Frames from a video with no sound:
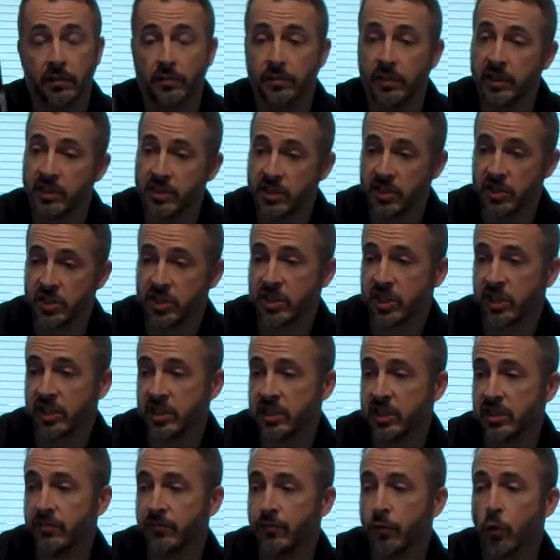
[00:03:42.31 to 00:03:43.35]
it's a
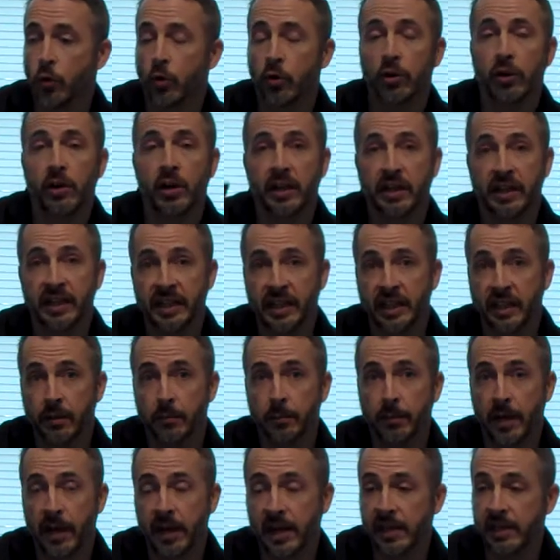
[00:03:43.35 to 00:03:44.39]
64
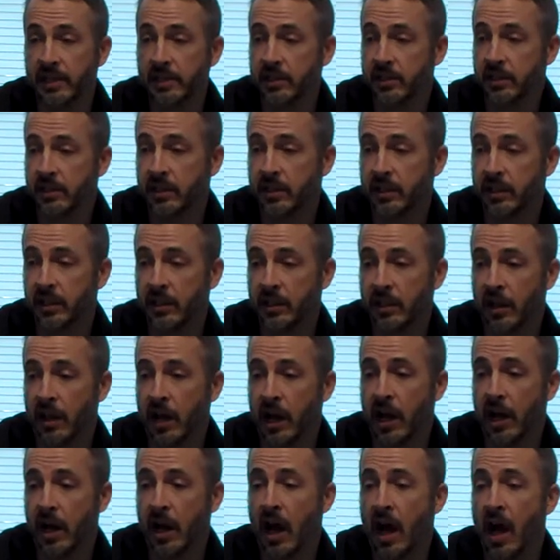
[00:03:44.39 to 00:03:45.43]
gigabyte
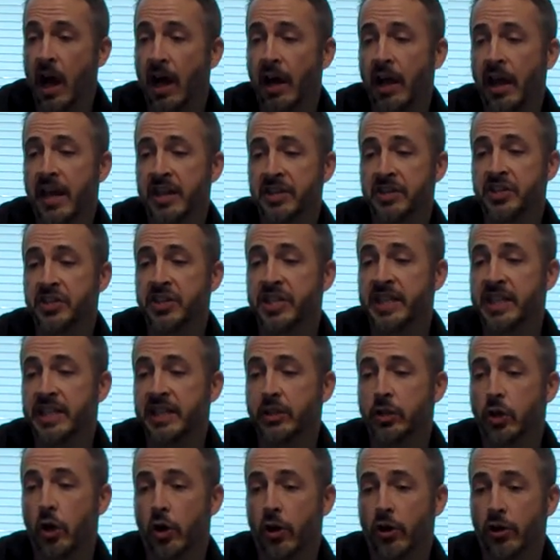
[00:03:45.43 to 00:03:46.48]

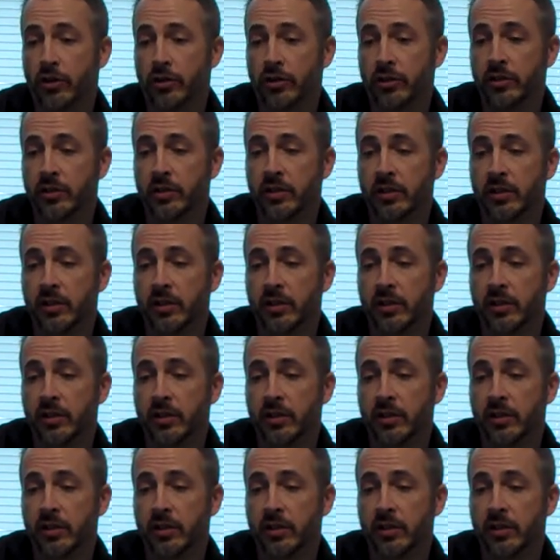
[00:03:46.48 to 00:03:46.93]
SD card,